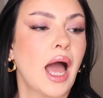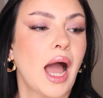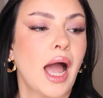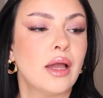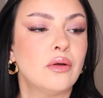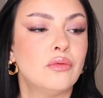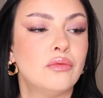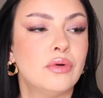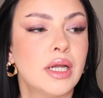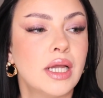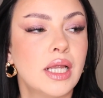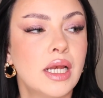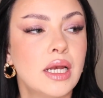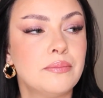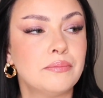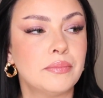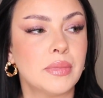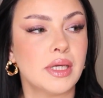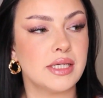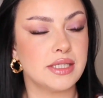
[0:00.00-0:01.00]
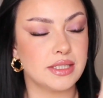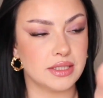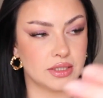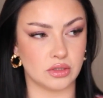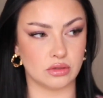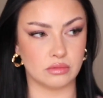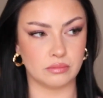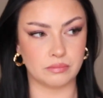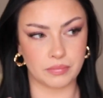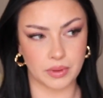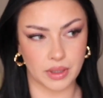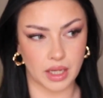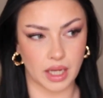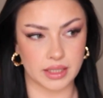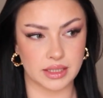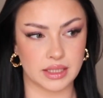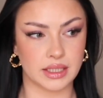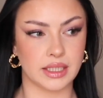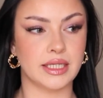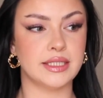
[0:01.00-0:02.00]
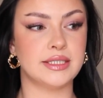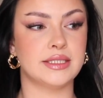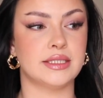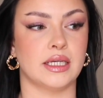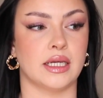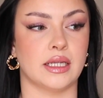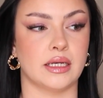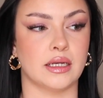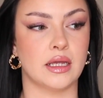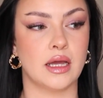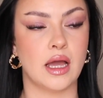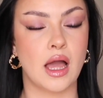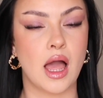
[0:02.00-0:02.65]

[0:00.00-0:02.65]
I will miss you, but listen,